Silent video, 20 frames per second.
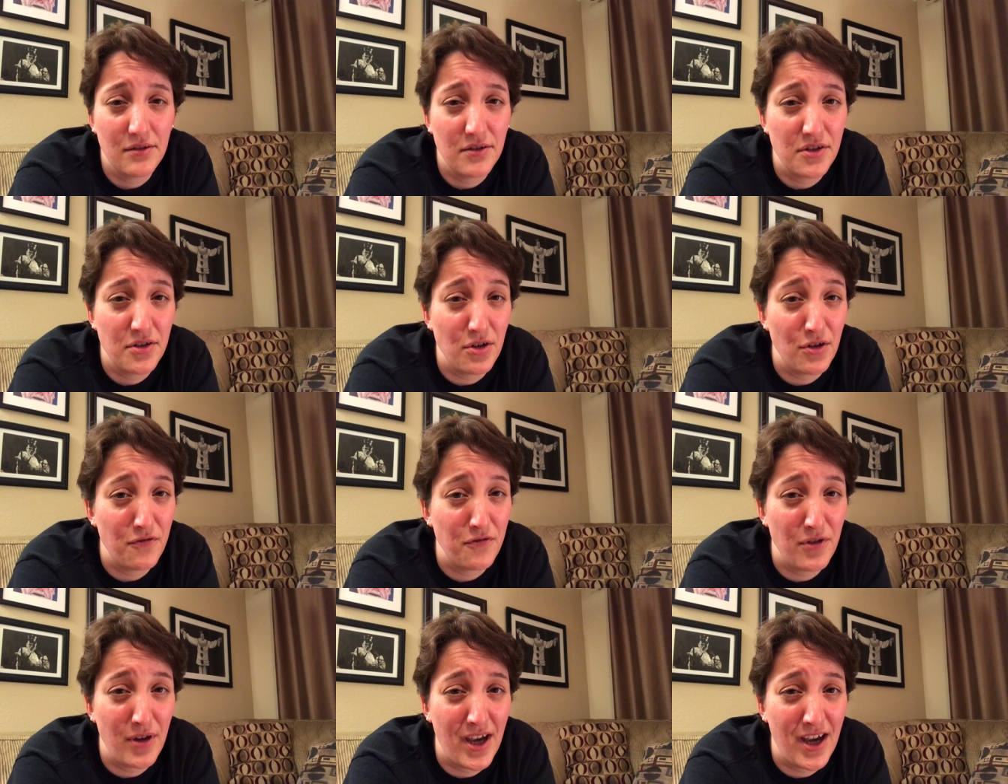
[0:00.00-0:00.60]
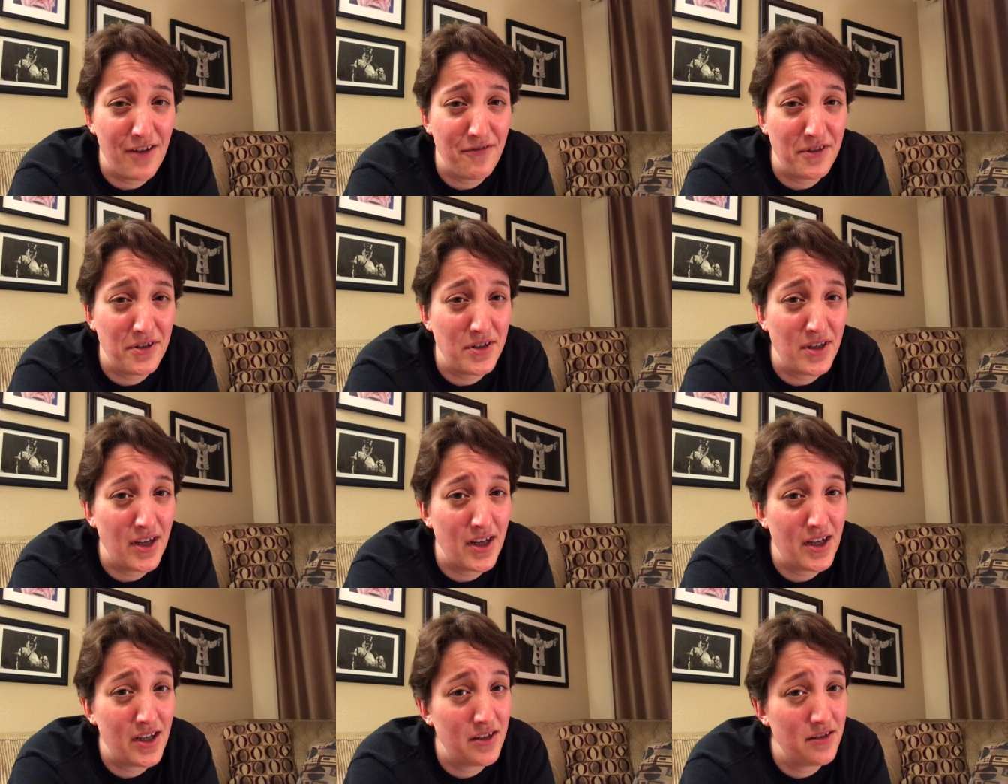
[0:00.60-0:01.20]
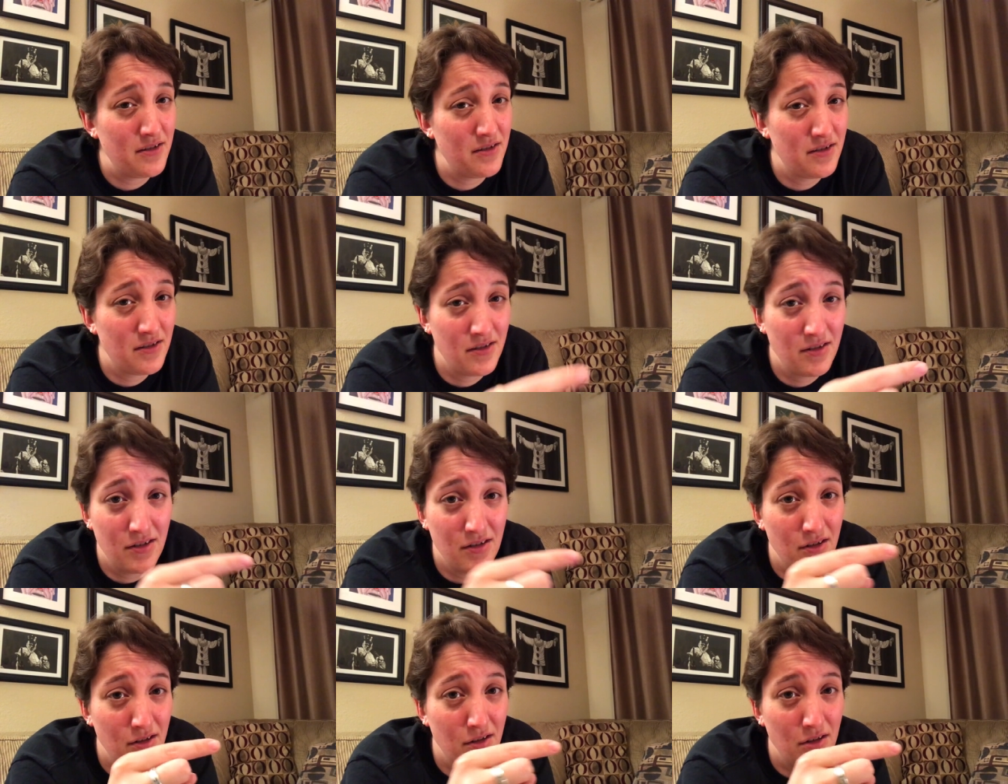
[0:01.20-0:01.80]
So if you haven't yet,
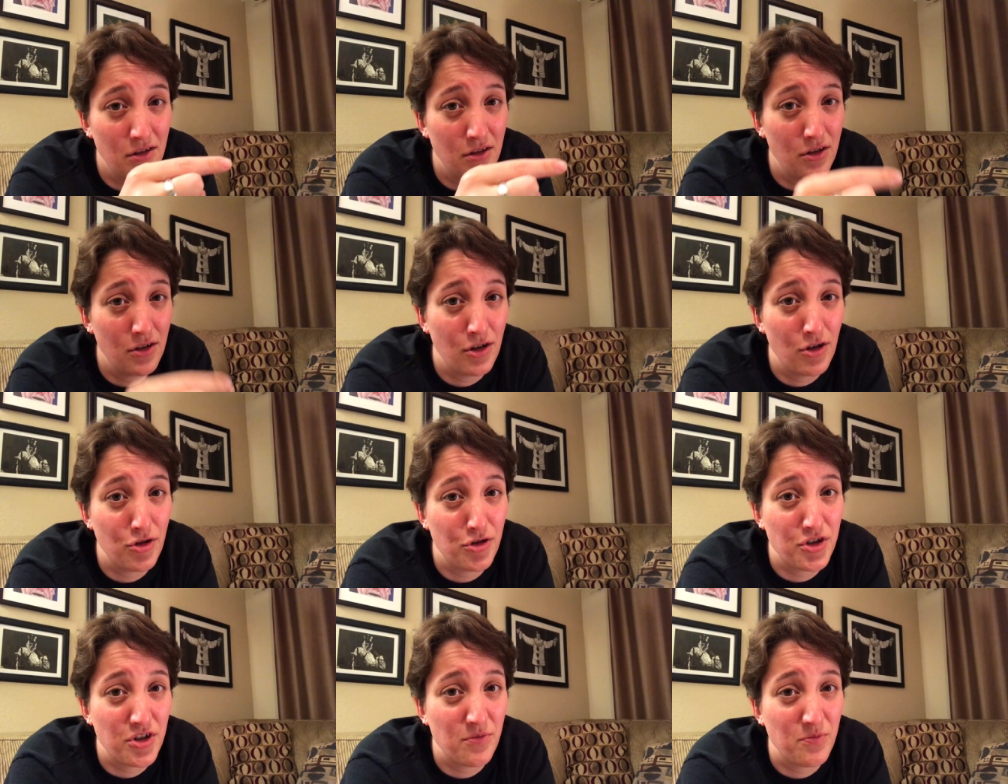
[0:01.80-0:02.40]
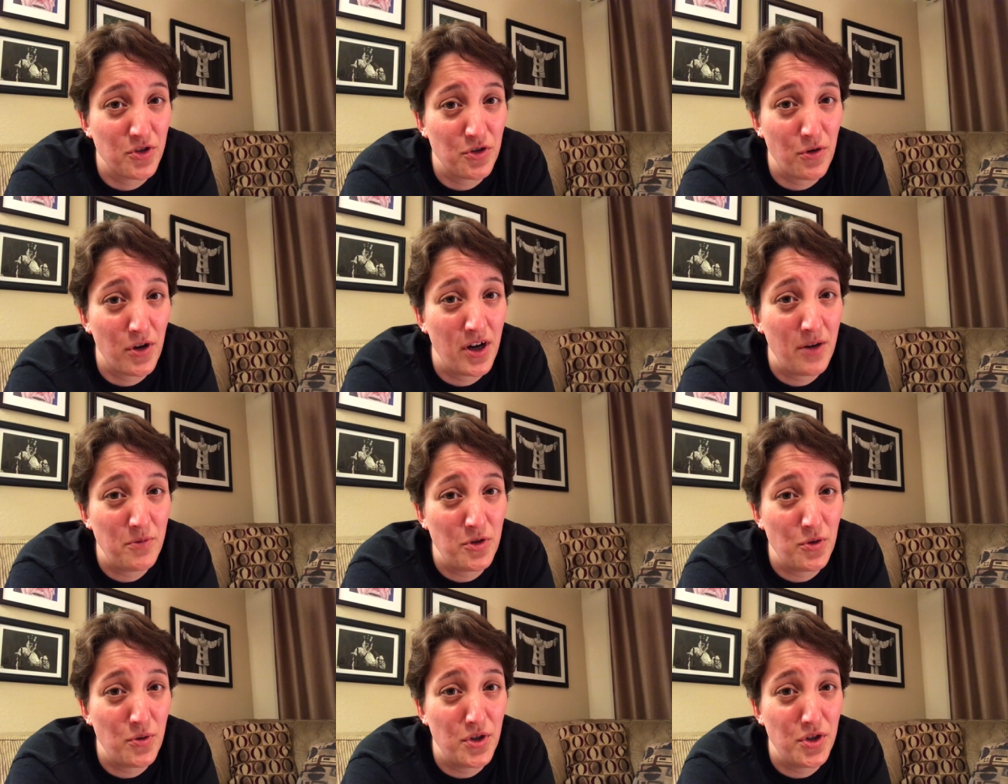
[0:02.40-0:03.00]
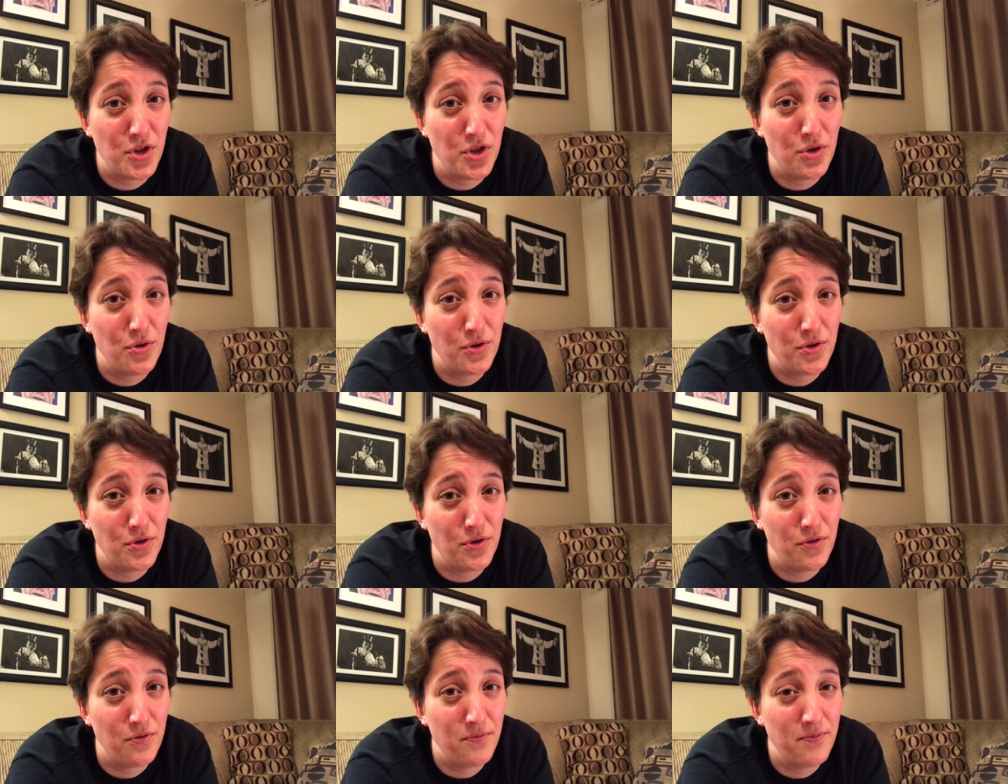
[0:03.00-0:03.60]
go subscribe to his
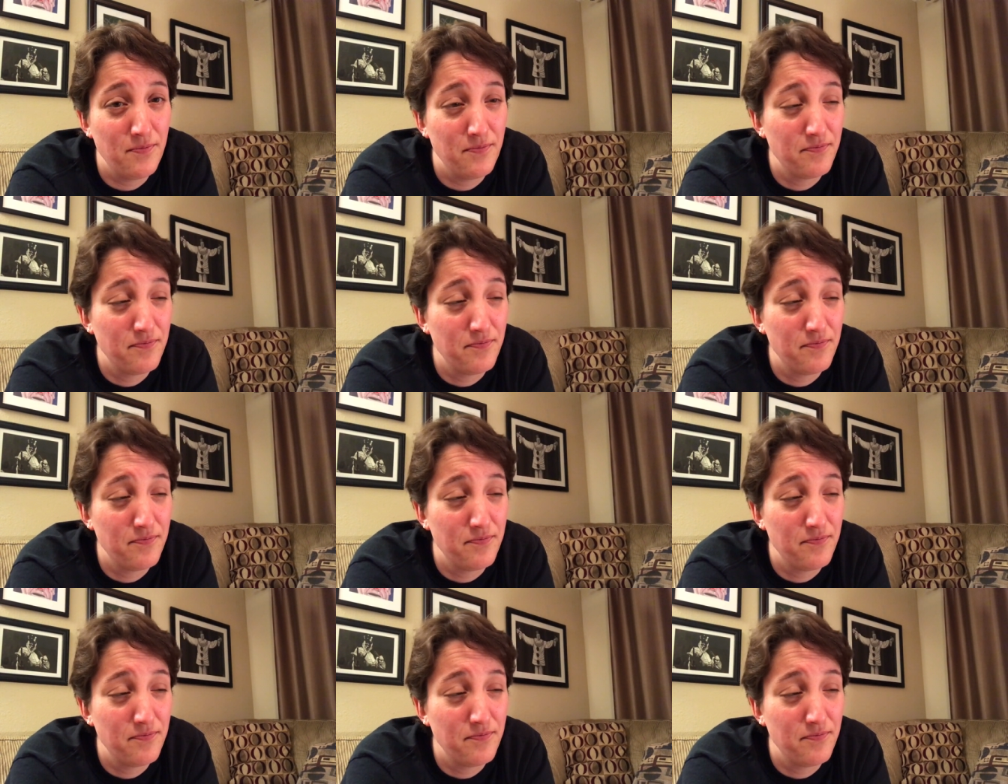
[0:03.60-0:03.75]
YouTube.